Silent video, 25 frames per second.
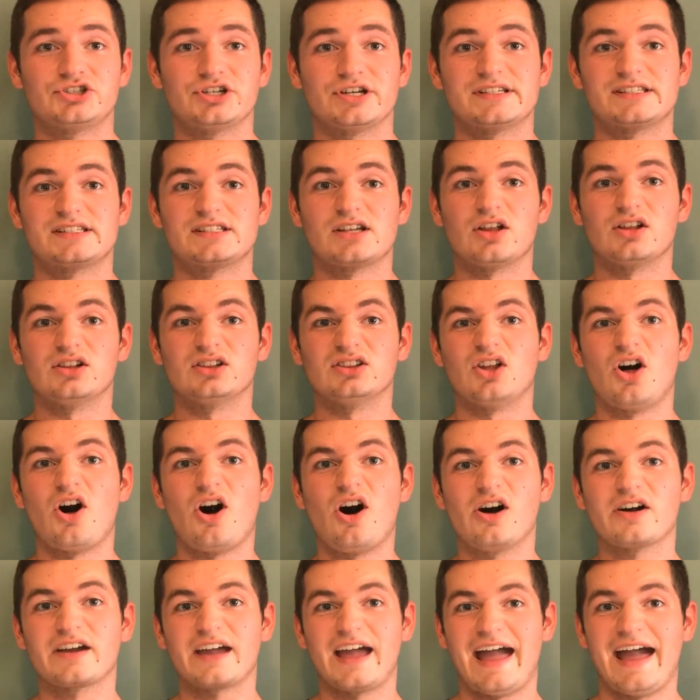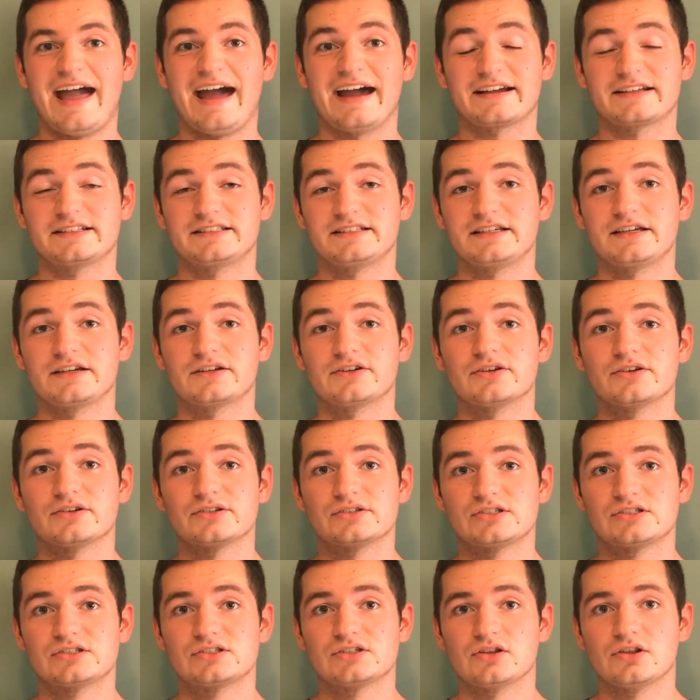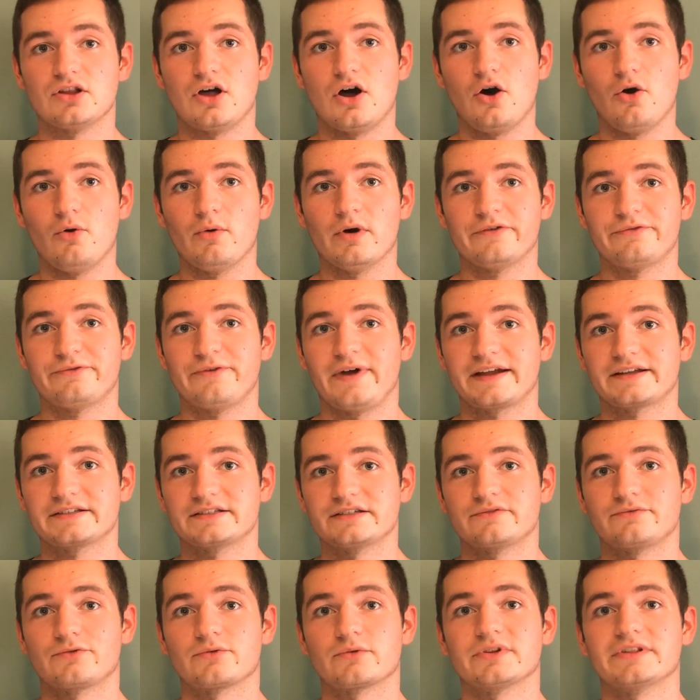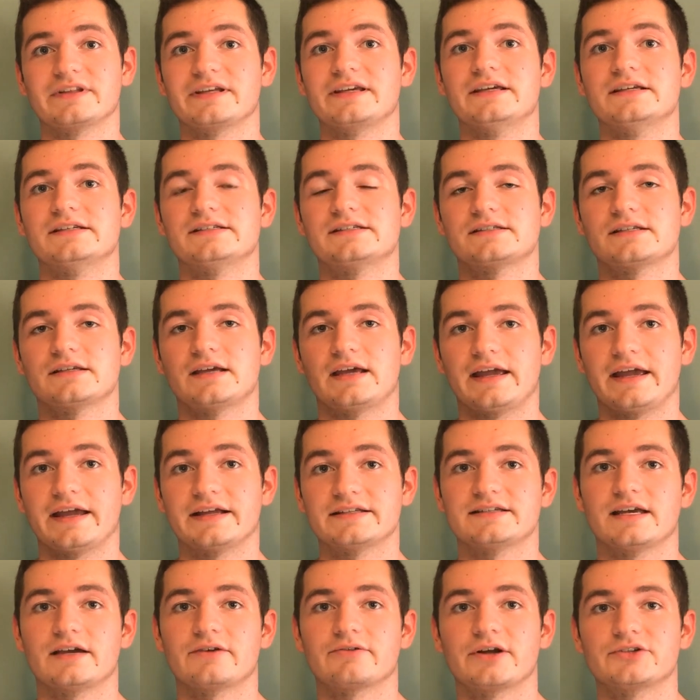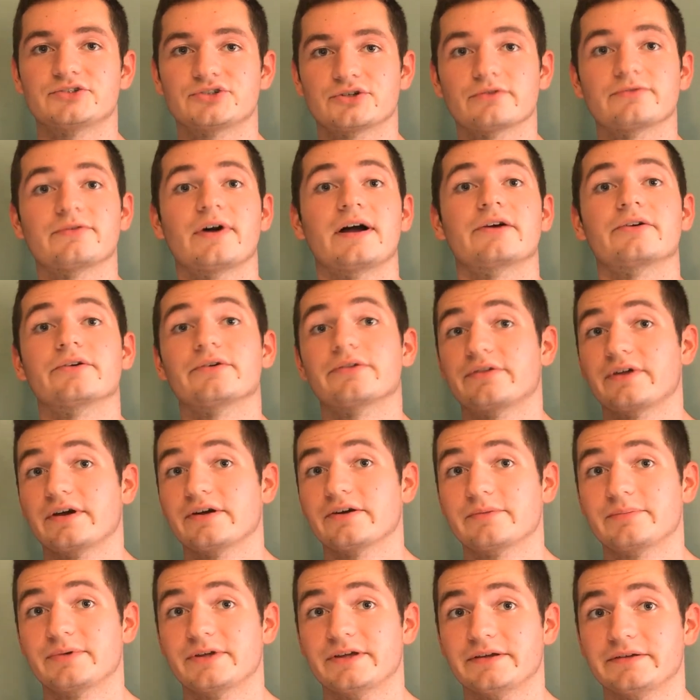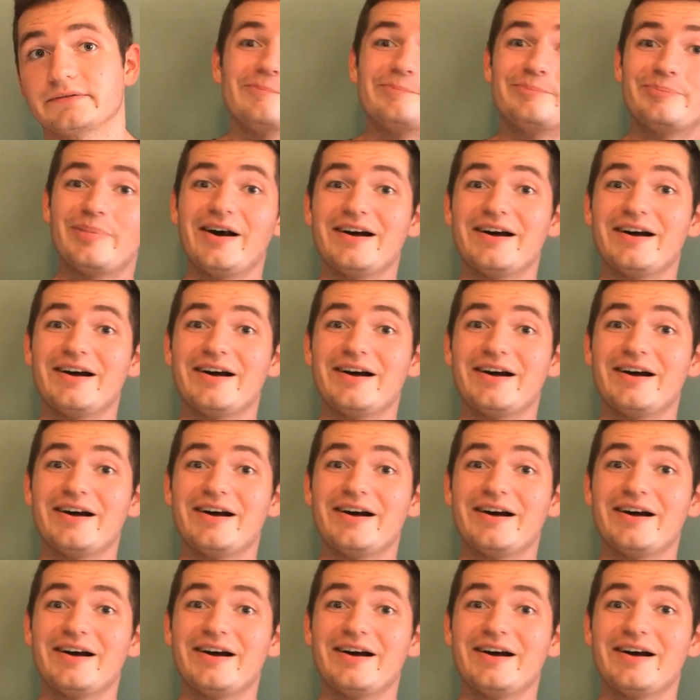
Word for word: just long-acting, slow, effective release antiretroviral therapy.